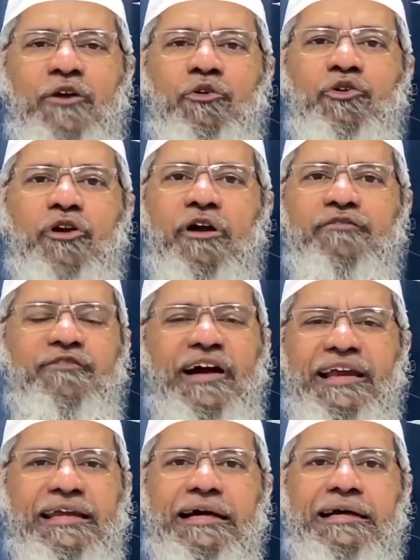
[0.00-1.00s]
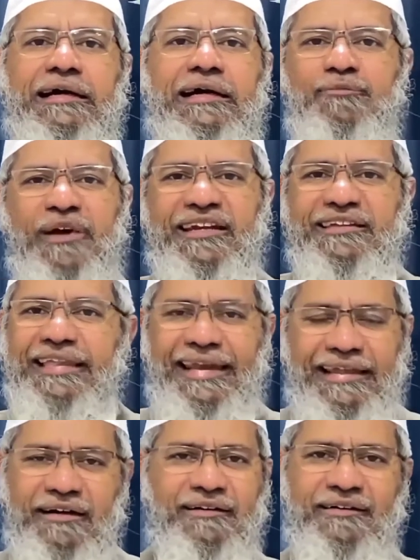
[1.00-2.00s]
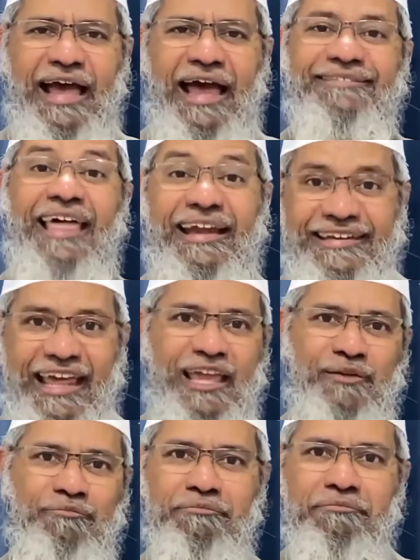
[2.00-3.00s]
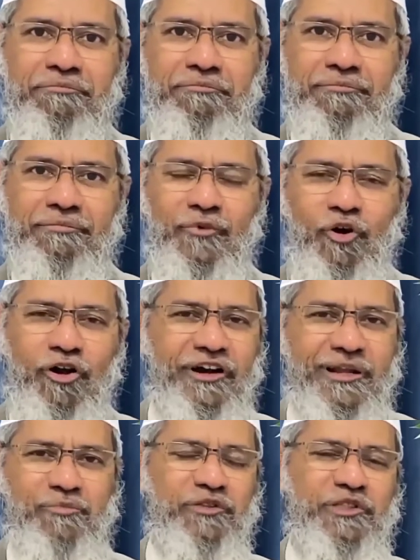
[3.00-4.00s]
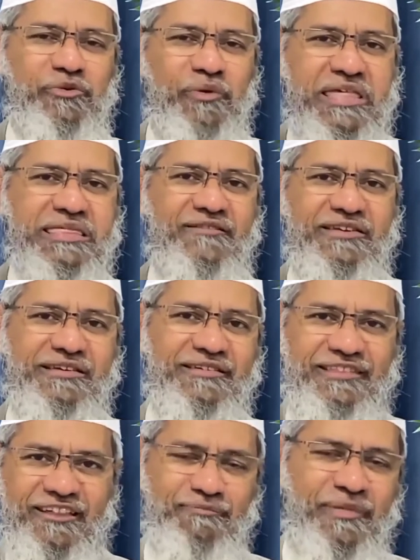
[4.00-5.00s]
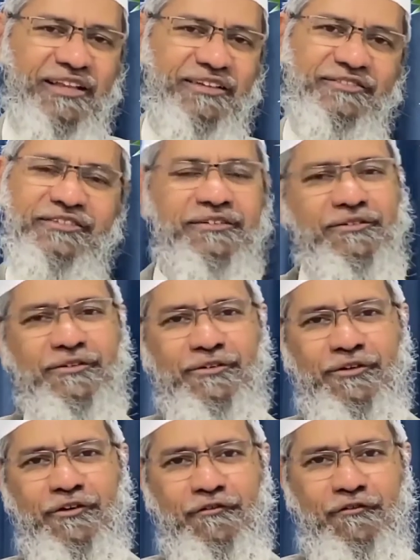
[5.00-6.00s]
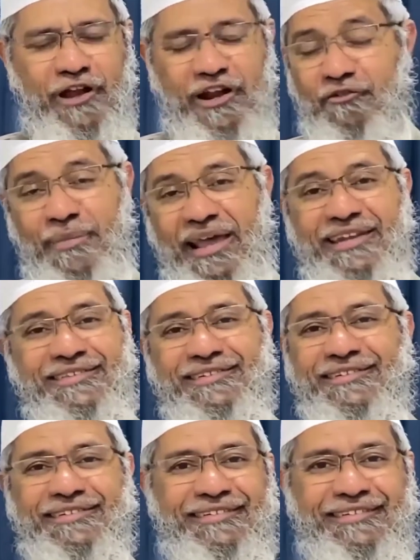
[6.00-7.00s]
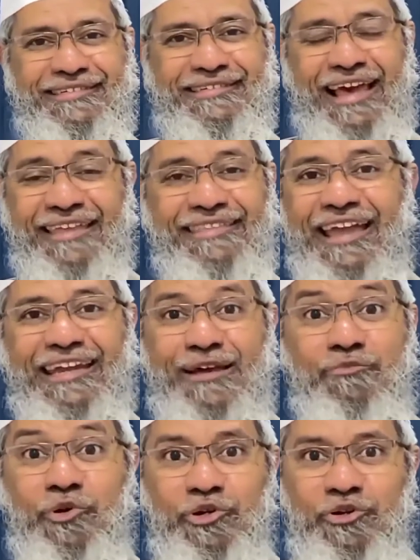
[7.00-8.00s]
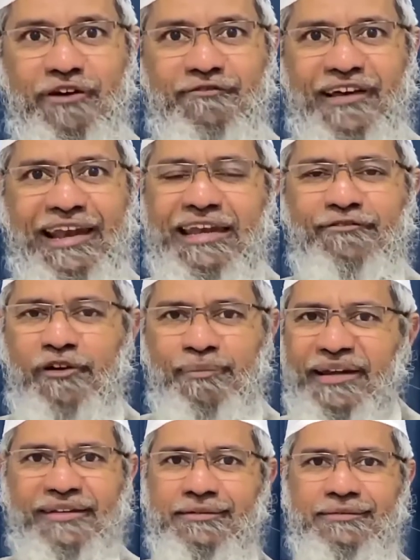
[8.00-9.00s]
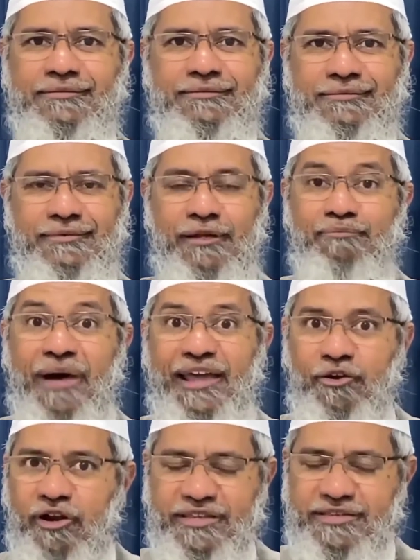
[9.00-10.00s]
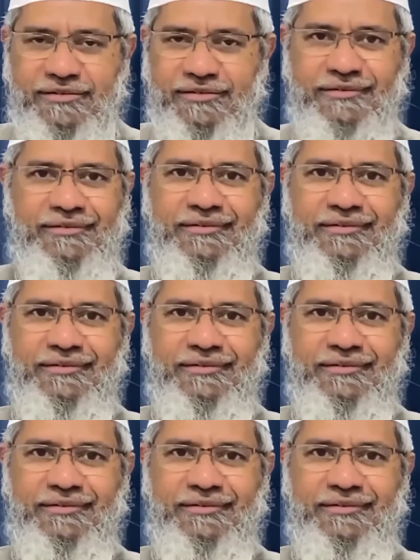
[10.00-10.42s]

I could not find a girl better than her at that time. Already more than 27 years has passed for our marriage. At that time, I could not find anyone better in my knowledge.